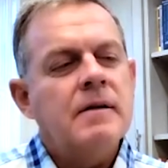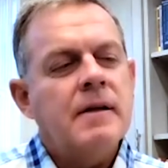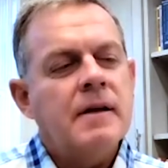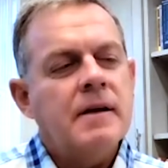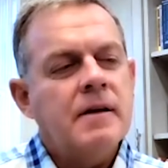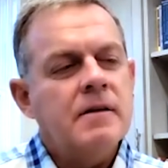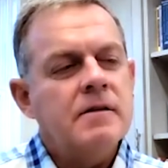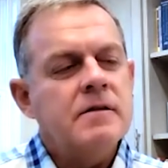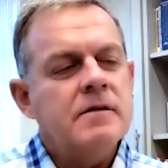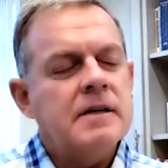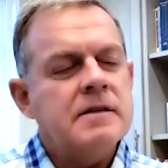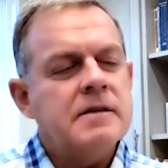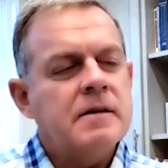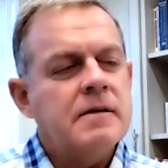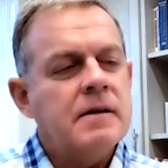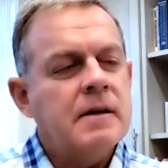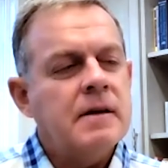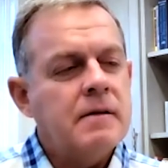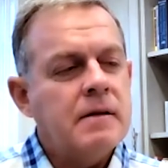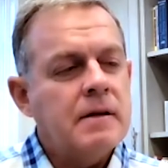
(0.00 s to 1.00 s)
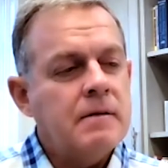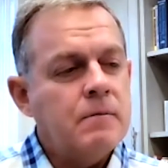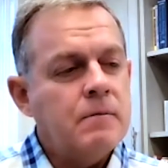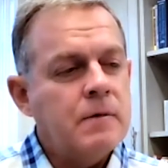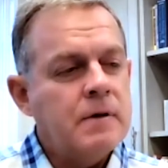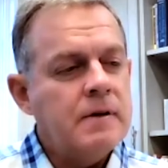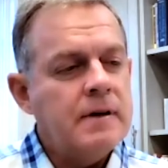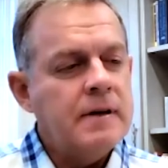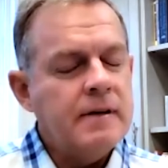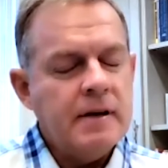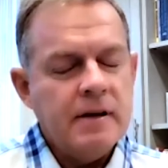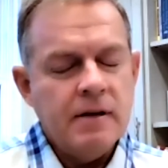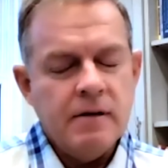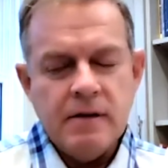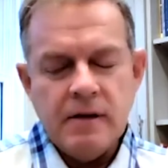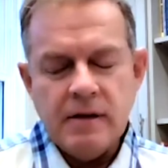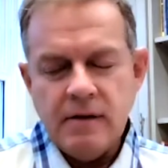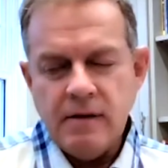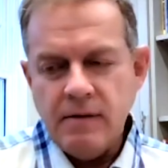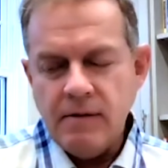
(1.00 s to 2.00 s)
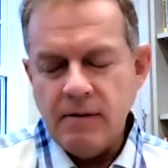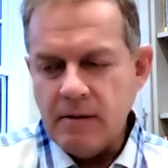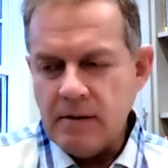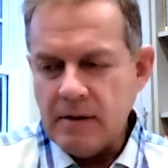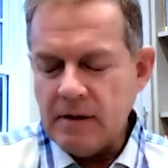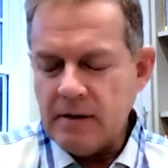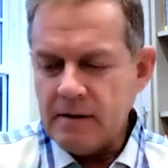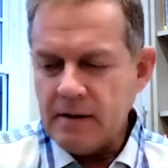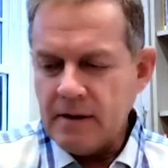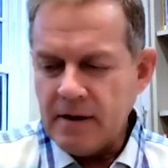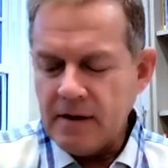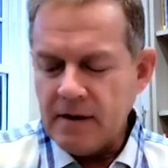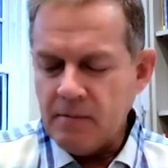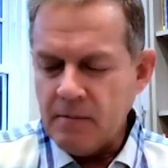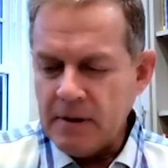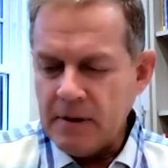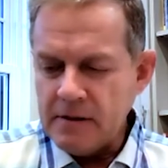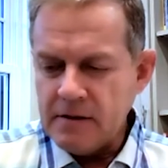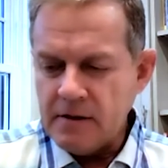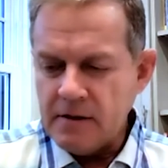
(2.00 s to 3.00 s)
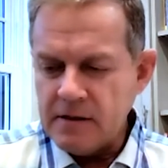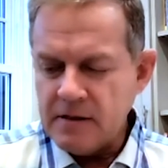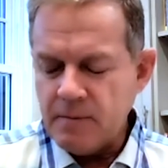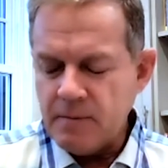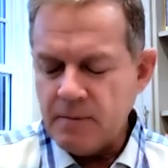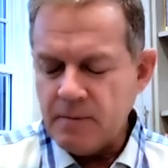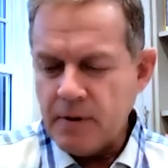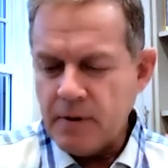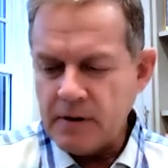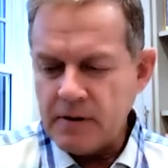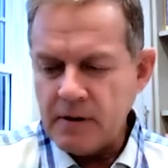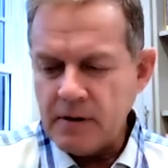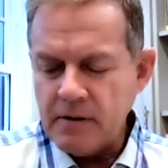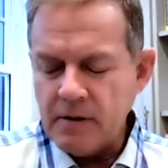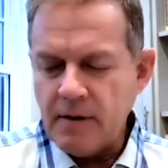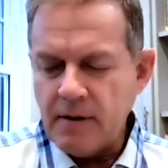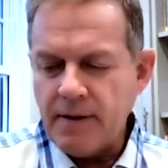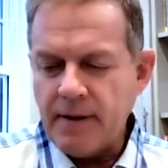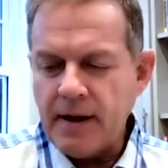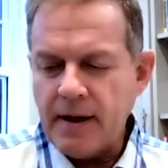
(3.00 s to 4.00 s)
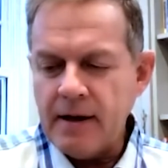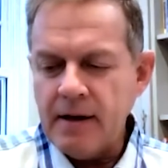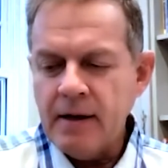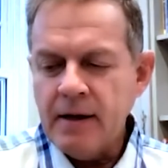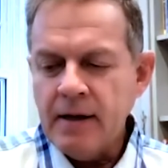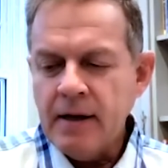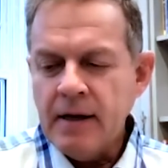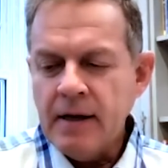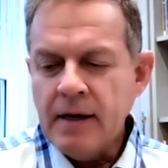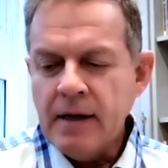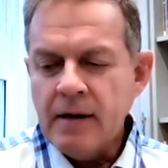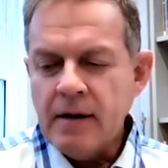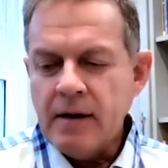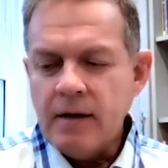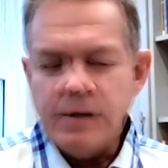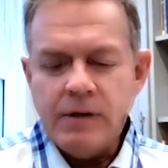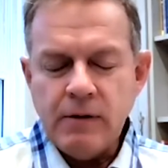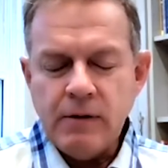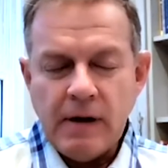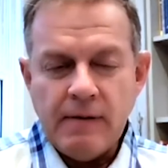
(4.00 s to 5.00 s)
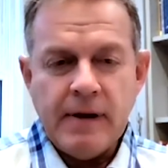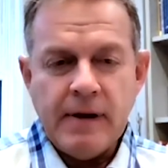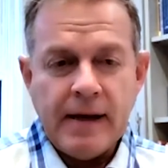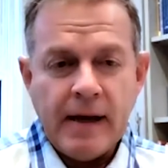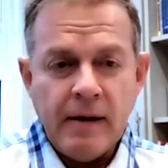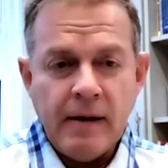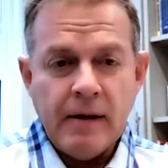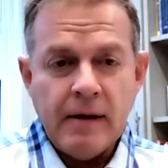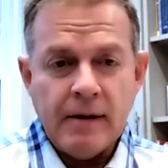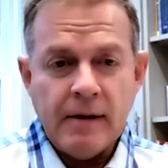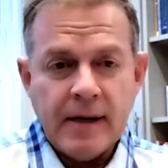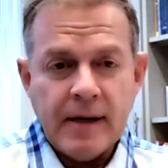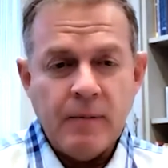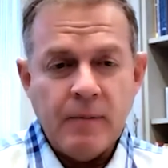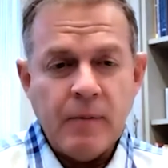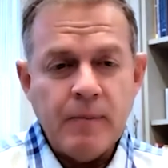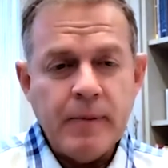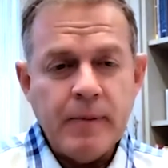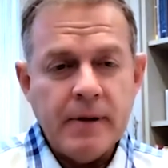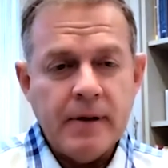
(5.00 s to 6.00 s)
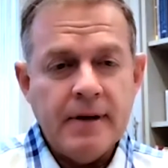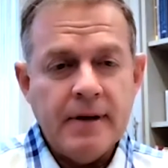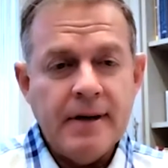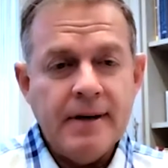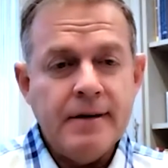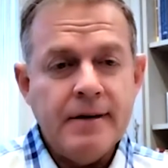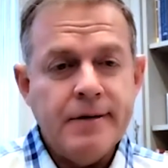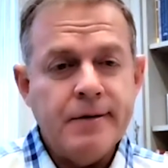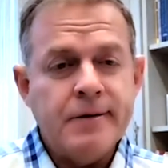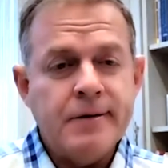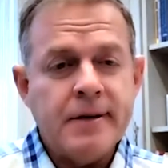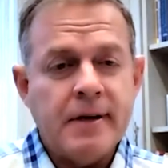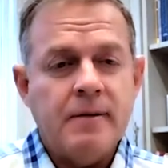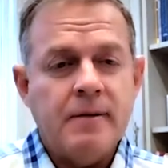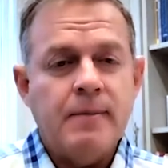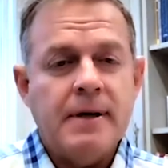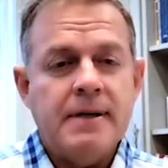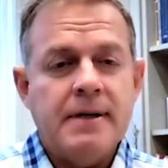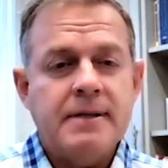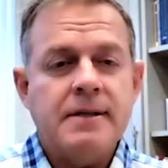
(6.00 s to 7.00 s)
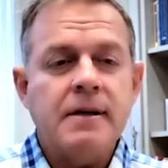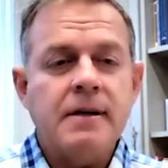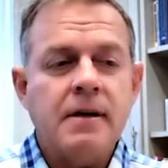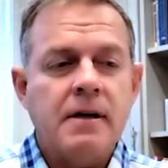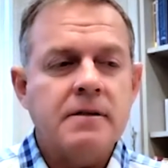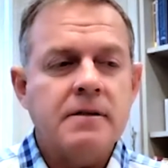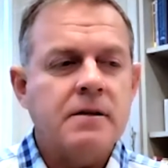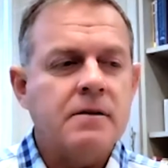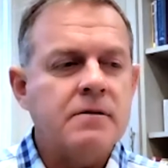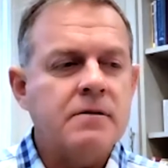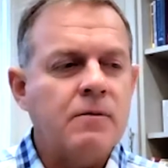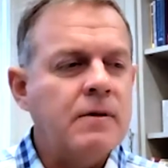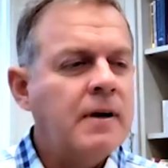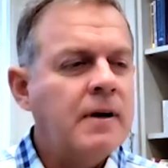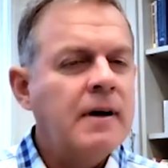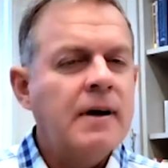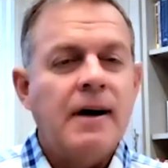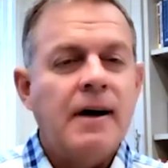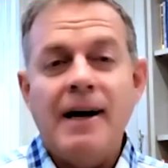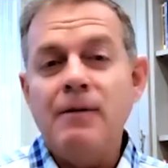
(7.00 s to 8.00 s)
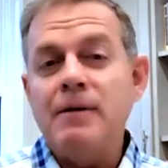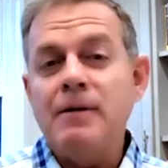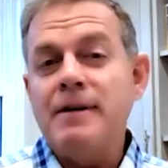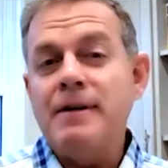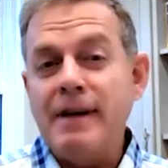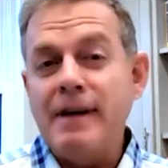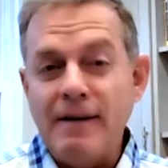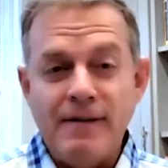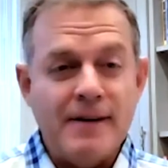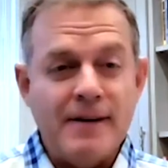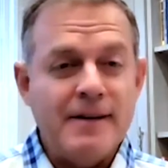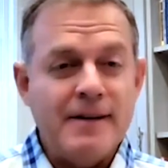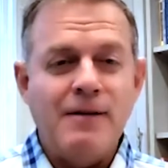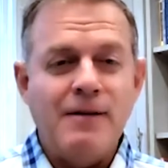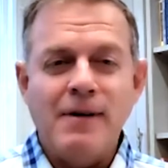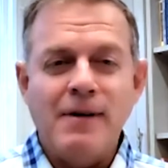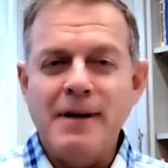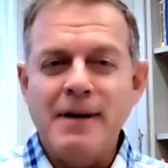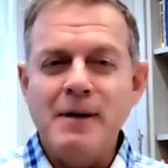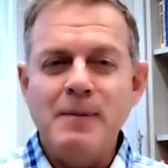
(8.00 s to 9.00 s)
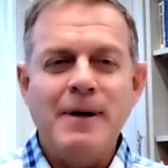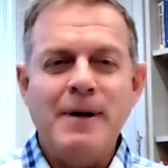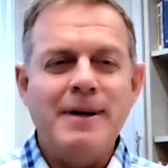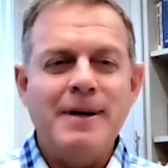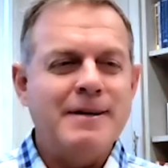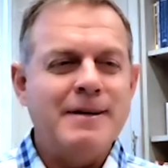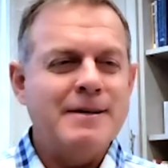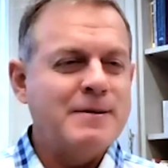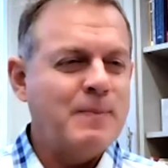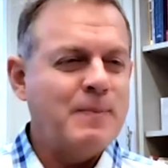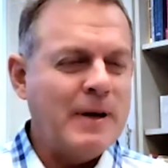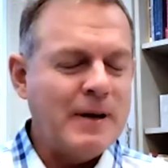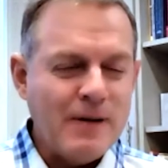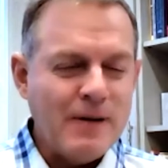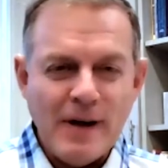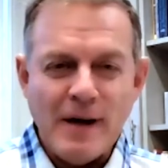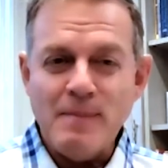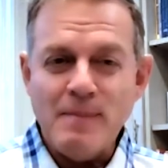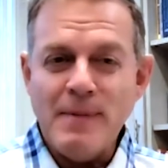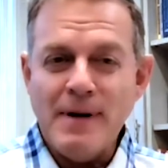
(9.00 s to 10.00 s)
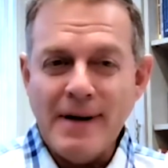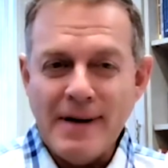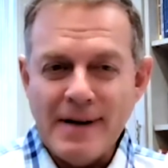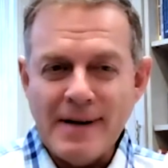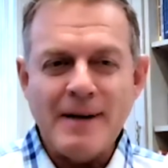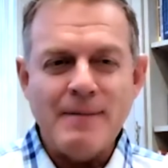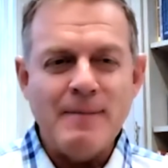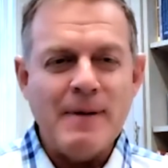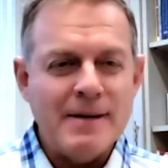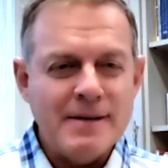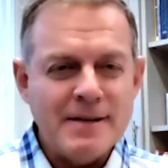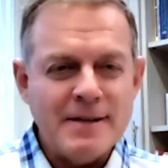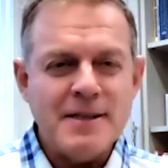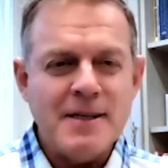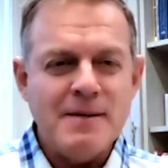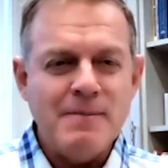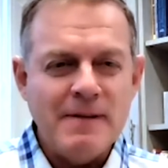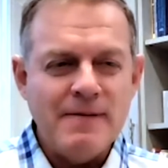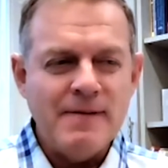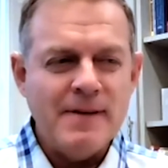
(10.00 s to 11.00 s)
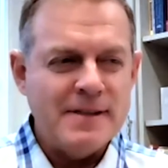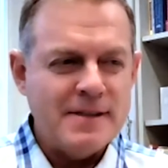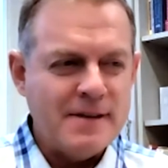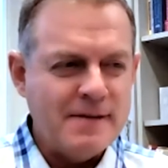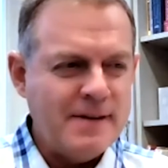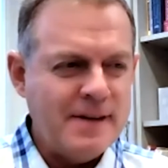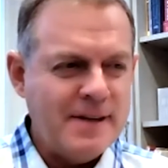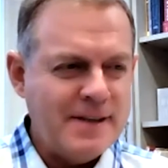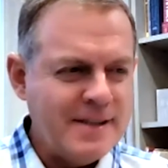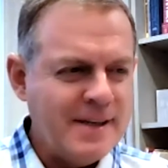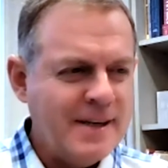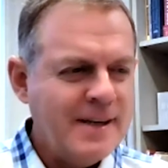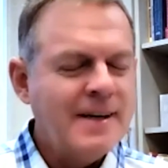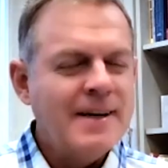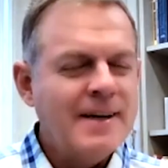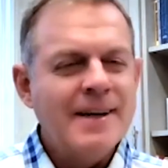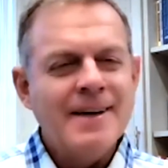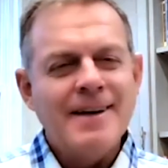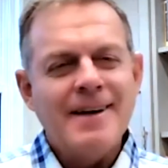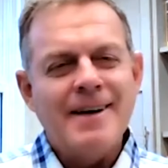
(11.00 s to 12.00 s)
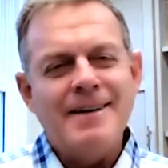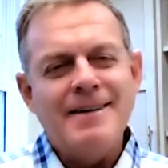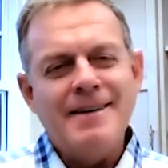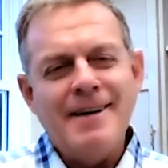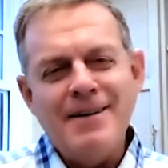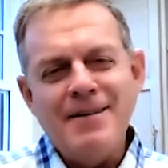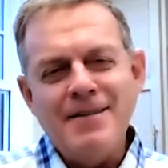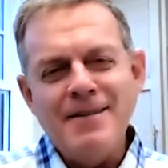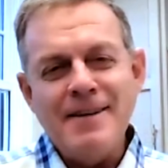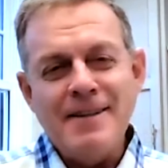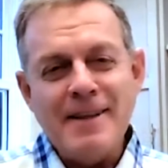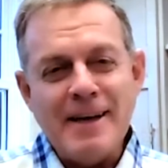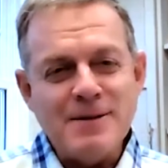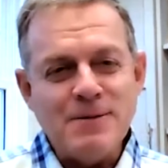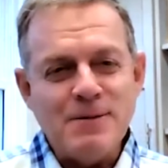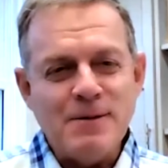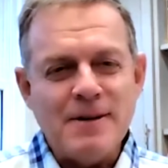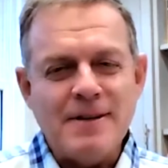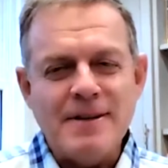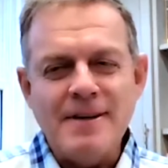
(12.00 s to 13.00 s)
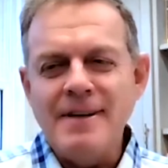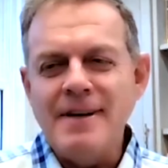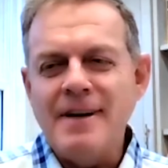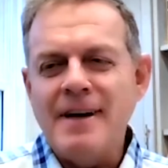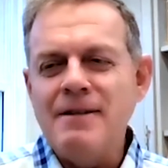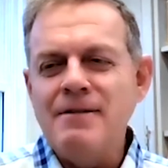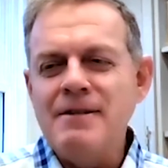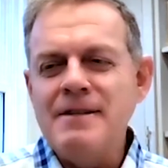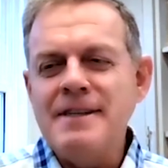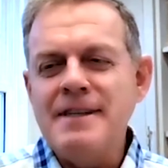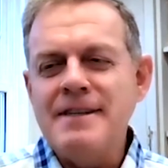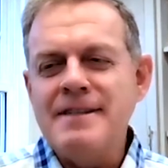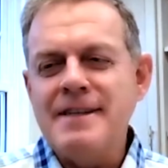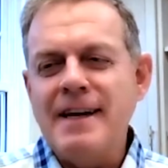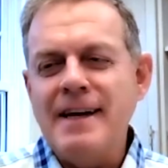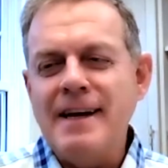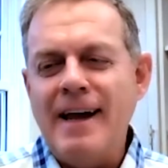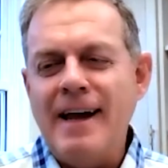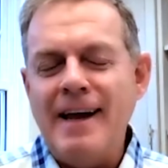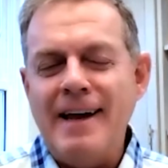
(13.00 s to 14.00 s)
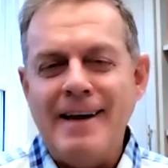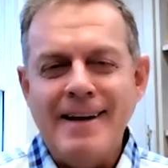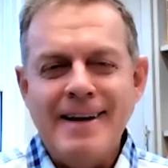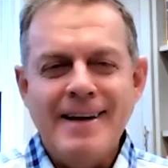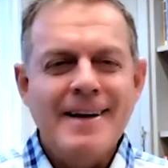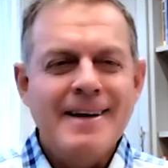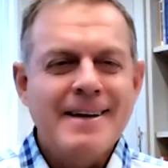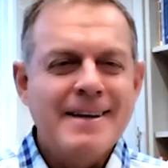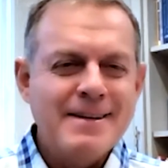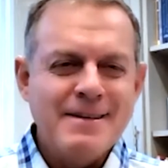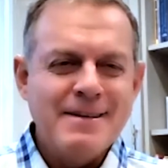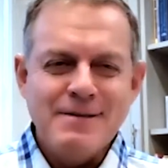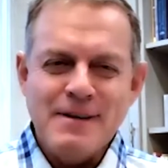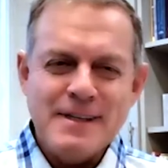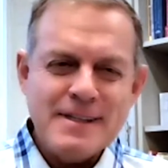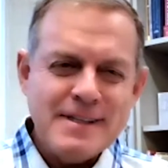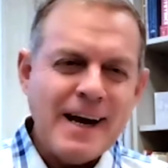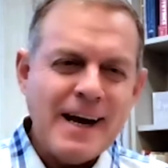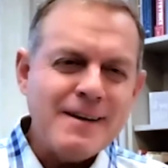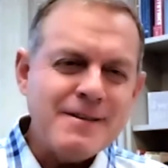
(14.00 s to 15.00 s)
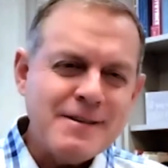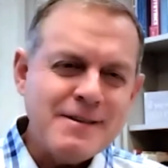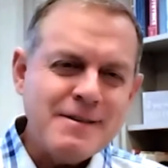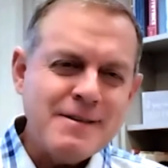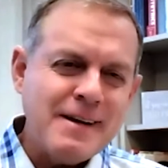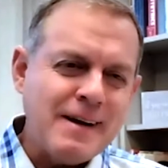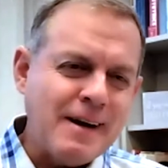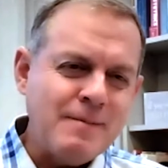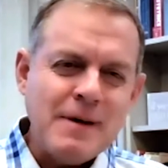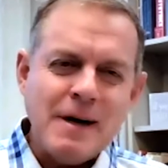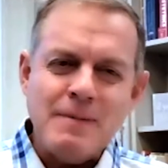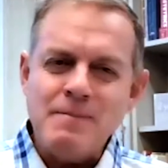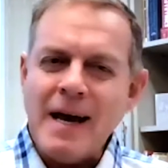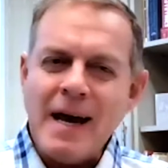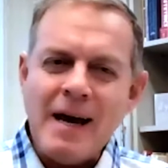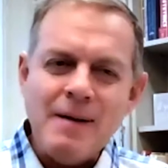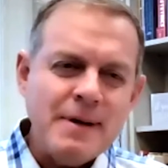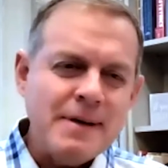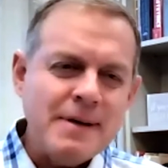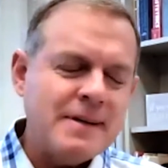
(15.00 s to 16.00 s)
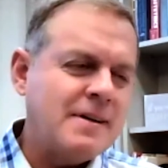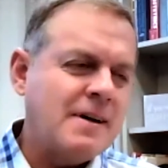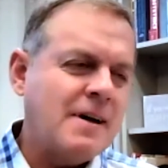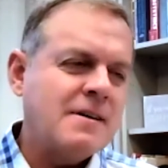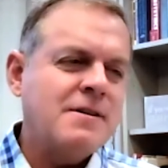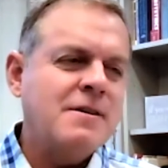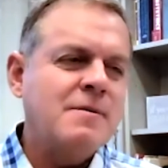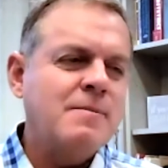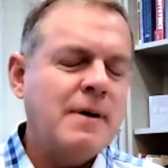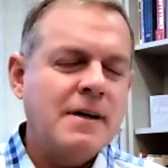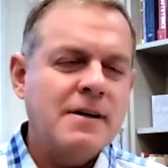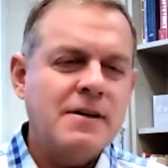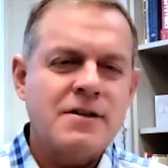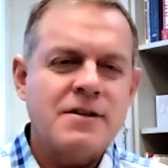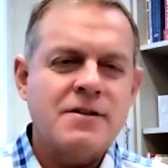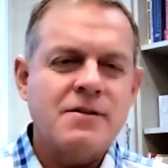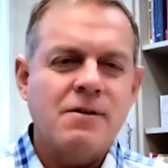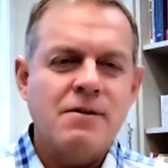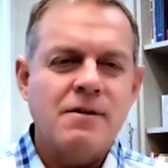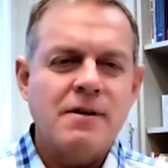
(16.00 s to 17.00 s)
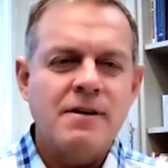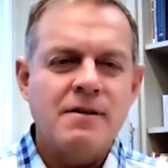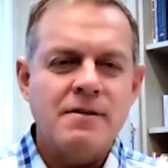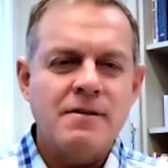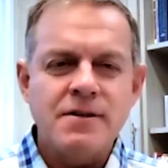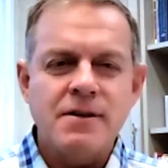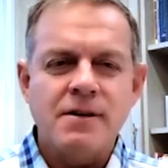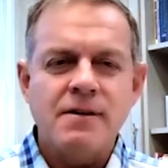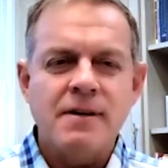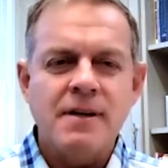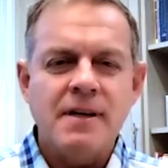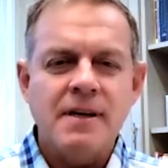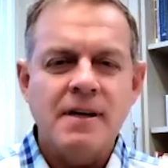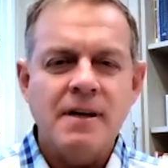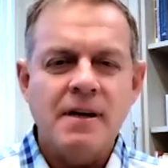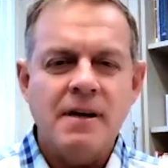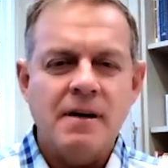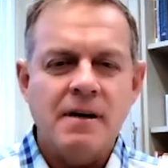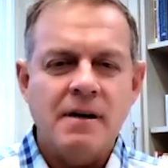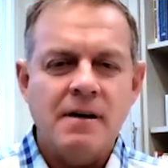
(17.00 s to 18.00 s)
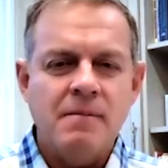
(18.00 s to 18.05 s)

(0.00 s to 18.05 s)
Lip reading: Thank you, Jess. And the one thing that you did kind of mention that sparked a little thought, we do have the capability to do telemedicine consults. So I would definitely not want anybody to spend a lot of money to come out to see me face to face. I don't think that's worth it. I would just say, hey, reach out to, I'm happy to talk to you about your story, your journey.